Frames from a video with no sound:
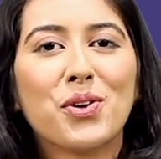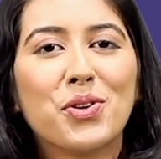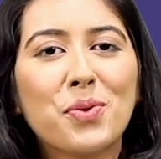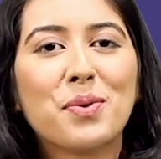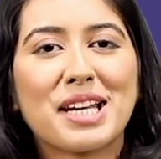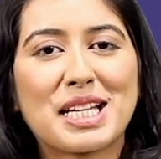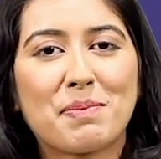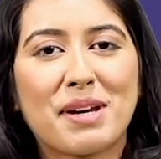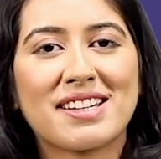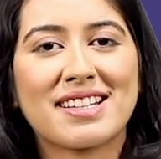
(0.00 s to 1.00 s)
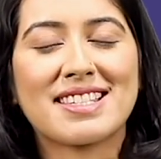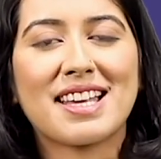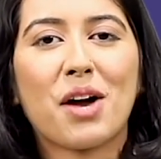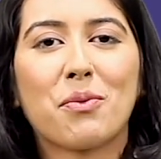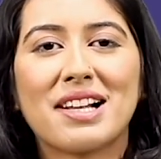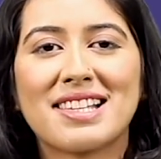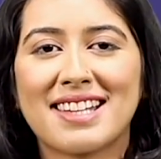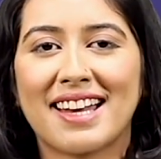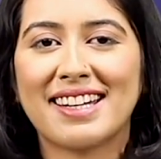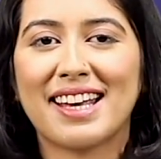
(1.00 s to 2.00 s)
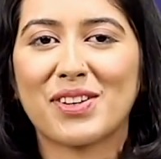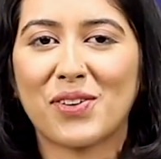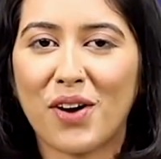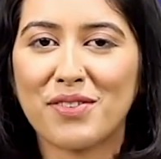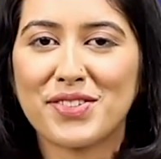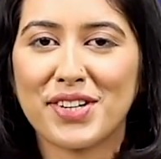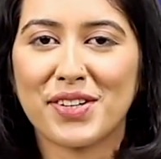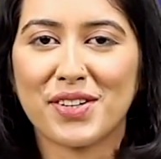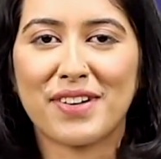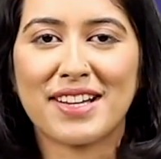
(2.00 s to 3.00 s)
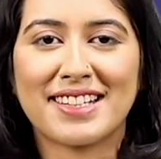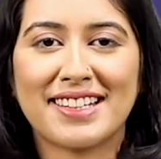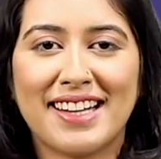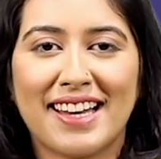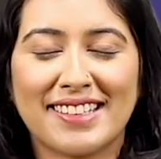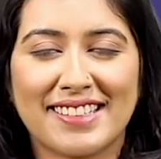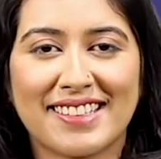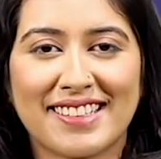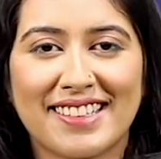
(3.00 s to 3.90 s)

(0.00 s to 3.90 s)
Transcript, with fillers: you will experience while studying at the Coventry University, London.